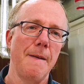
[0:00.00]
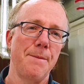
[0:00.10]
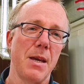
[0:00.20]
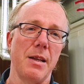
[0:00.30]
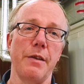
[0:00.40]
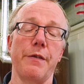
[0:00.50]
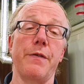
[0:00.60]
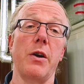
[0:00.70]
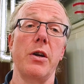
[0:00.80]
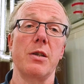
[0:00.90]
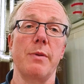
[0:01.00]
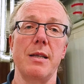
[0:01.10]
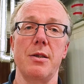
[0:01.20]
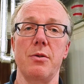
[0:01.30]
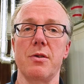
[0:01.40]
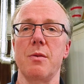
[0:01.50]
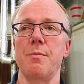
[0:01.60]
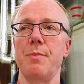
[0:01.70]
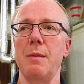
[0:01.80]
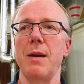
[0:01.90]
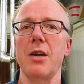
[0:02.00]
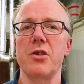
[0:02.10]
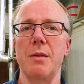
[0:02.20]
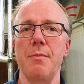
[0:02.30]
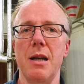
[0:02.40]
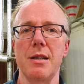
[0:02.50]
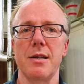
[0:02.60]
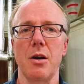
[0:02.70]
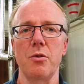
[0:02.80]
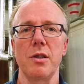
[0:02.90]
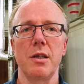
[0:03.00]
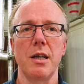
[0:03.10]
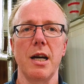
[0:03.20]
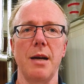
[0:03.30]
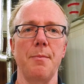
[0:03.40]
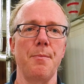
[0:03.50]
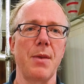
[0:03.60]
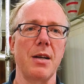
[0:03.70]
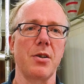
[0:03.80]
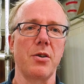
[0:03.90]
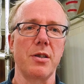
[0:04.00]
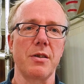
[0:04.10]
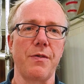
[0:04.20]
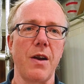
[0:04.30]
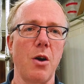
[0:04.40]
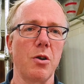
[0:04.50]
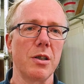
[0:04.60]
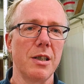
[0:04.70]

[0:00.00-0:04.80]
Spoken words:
There's various ways to do it. Some people actually mill it down and turn it into flour.